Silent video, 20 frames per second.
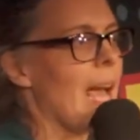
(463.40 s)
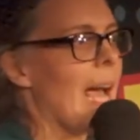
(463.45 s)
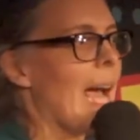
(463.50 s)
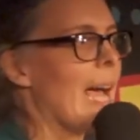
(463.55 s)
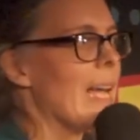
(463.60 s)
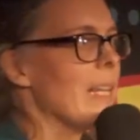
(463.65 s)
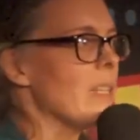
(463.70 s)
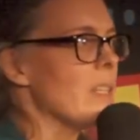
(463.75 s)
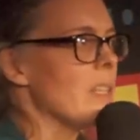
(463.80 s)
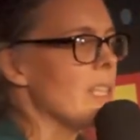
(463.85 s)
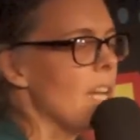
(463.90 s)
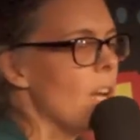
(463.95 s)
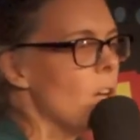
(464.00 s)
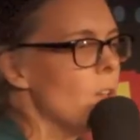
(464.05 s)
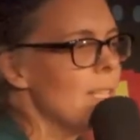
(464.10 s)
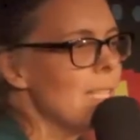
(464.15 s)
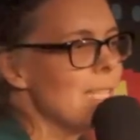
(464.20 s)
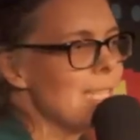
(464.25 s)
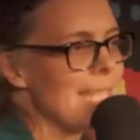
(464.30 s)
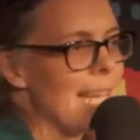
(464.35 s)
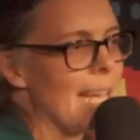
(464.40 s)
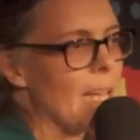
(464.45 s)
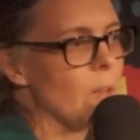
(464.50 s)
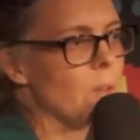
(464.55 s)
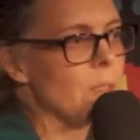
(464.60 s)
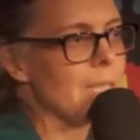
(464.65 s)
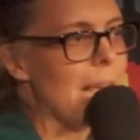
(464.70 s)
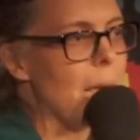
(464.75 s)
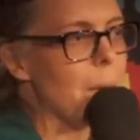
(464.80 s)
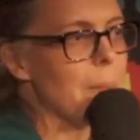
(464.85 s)
and the only
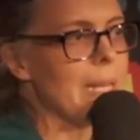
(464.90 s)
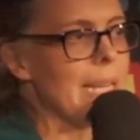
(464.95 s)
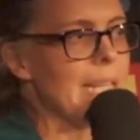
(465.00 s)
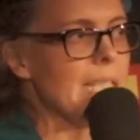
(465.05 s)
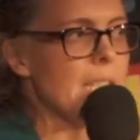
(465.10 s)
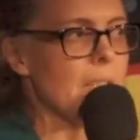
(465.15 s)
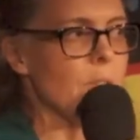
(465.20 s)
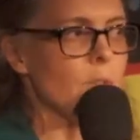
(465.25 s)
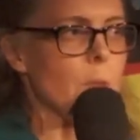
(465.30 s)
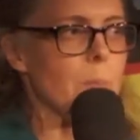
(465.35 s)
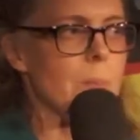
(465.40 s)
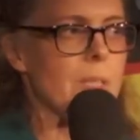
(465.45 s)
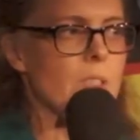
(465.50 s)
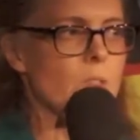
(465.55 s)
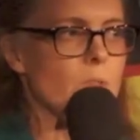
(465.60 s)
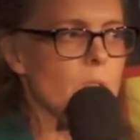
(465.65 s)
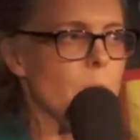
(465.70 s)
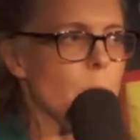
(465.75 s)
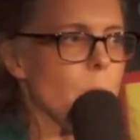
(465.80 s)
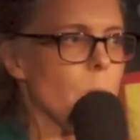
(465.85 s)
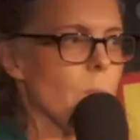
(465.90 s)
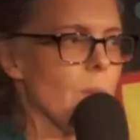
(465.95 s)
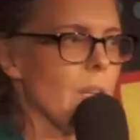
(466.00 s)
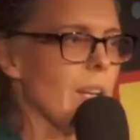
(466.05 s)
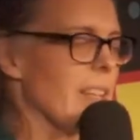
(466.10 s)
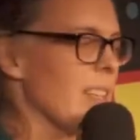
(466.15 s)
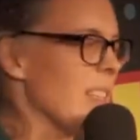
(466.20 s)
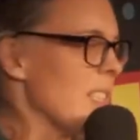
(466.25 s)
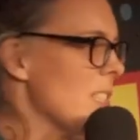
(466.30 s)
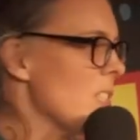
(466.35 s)
sounds emanating from his room were
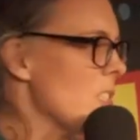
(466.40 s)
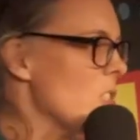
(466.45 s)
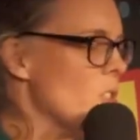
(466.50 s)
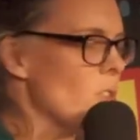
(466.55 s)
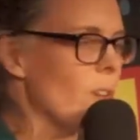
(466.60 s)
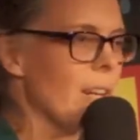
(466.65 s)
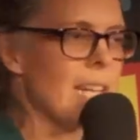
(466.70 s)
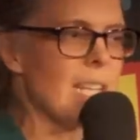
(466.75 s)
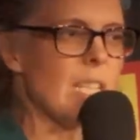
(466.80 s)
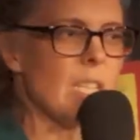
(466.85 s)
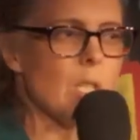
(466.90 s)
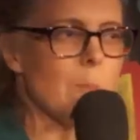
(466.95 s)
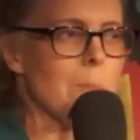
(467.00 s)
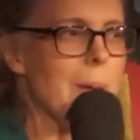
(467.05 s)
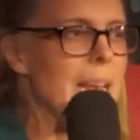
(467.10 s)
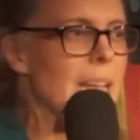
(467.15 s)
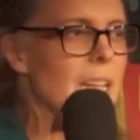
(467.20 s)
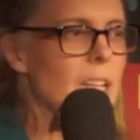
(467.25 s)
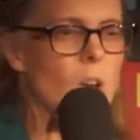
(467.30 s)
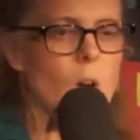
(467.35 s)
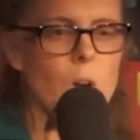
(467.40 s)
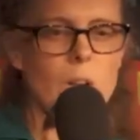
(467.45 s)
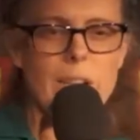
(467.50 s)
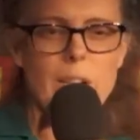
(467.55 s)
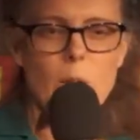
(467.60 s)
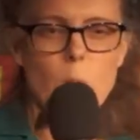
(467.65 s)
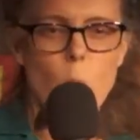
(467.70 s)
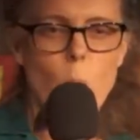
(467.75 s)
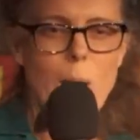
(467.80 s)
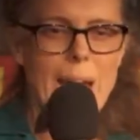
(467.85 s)
like this strange, melancholic
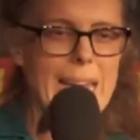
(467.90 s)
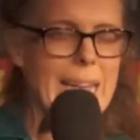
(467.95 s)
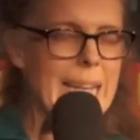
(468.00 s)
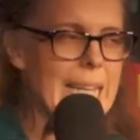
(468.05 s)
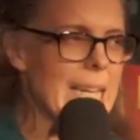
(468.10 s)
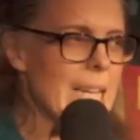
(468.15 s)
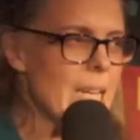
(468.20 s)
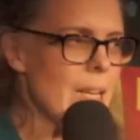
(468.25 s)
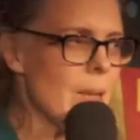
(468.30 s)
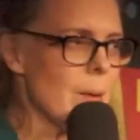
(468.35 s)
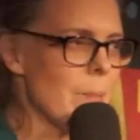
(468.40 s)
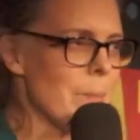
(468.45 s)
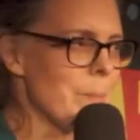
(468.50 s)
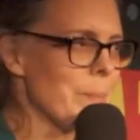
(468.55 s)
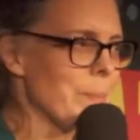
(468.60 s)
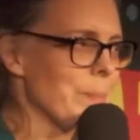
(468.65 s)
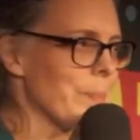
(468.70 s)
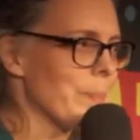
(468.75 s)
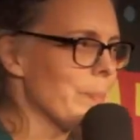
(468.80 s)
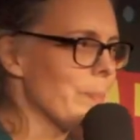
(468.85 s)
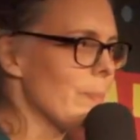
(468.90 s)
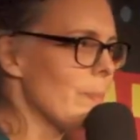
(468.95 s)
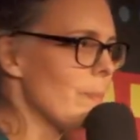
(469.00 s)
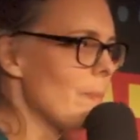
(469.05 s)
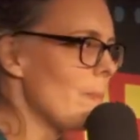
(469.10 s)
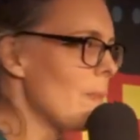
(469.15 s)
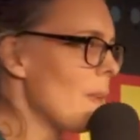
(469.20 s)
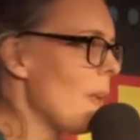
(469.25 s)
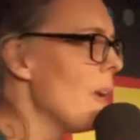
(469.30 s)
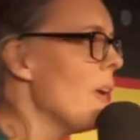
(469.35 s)
wailing.
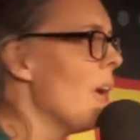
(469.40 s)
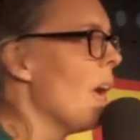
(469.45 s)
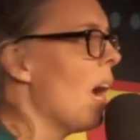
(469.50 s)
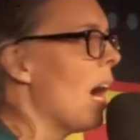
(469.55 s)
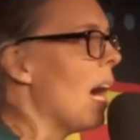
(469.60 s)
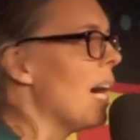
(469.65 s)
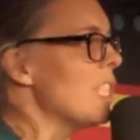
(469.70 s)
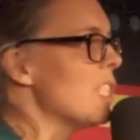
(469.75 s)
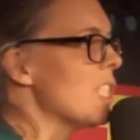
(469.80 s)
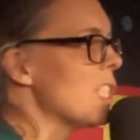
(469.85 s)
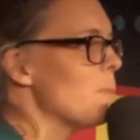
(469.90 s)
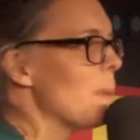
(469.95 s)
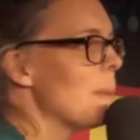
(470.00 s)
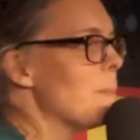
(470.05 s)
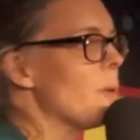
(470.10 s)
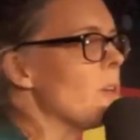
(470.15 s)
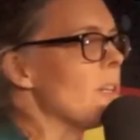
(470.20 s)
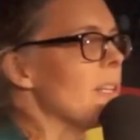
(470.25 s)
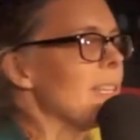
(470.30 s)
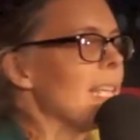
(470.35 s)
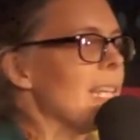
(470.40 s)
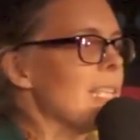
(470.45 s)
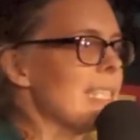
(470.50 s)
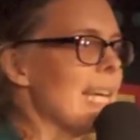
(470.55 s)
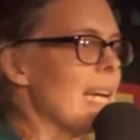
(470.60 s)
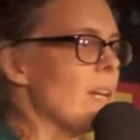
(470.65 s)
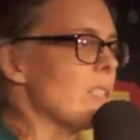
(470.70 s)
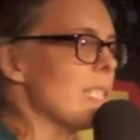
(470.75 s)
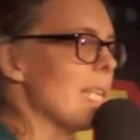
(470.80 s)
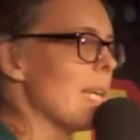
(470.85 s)
I've just been putting that
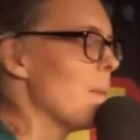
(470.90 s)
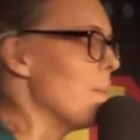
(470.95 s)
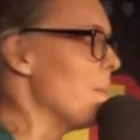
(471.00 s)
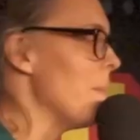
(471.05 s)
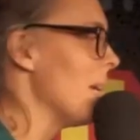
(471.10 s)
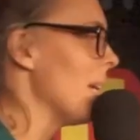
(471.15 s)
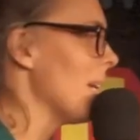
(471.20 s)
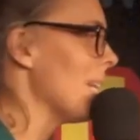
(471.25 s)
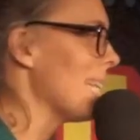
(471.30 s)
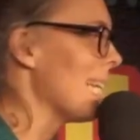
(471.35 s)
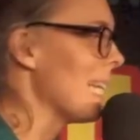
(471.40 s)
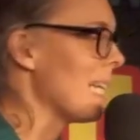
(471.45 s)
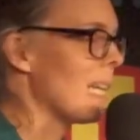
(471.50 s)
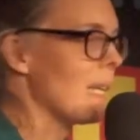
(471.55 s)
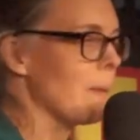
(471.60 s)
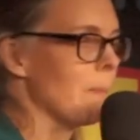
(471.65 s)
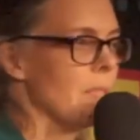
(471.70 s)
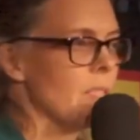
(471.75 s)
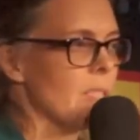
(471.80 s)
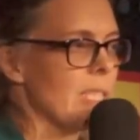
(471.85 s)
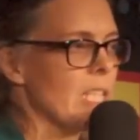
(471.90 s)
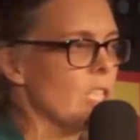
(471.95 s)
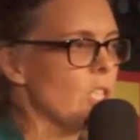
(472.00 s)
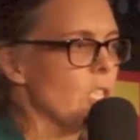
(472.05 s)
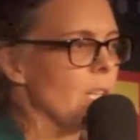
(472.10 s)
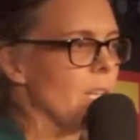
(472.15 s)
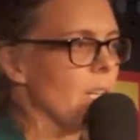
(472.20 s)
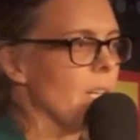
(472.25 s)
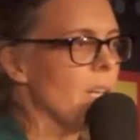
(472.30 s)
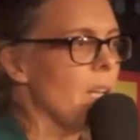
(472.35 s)
down to him being a gigging
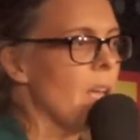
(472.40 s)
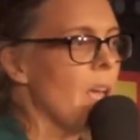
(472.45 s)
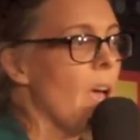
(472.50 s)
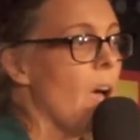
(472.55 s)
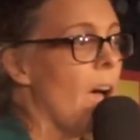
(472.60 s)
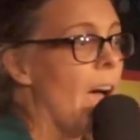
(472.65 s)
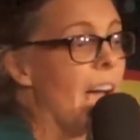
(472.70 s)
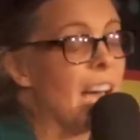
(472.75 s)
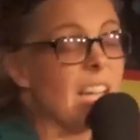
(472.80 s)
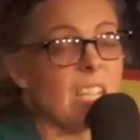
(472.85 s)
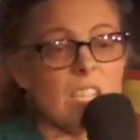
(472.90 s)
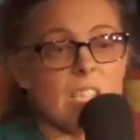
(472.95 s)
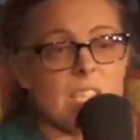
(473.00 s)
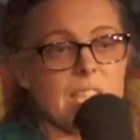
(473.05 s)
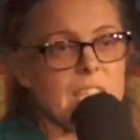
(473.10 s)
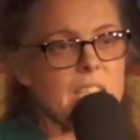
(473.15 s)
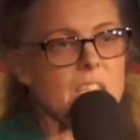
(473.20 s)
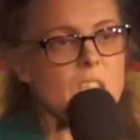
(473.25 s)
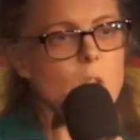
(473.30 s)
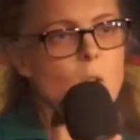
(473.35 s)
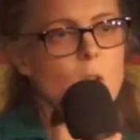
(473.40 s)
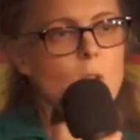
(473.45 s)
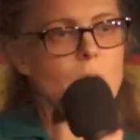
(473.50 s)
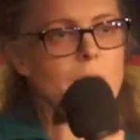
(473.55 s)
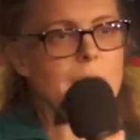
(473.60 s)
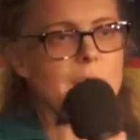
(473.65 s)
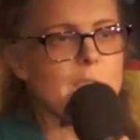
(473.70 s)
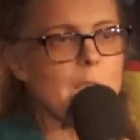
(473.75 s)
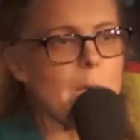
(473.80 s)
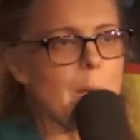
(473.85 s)
musician and a
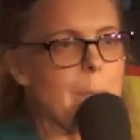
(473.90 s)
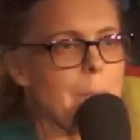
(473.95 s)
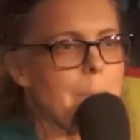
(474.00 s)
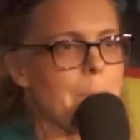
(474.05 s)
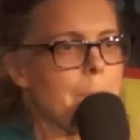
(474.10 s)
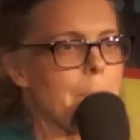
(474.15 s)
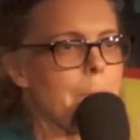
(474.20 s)
singer-songwriter.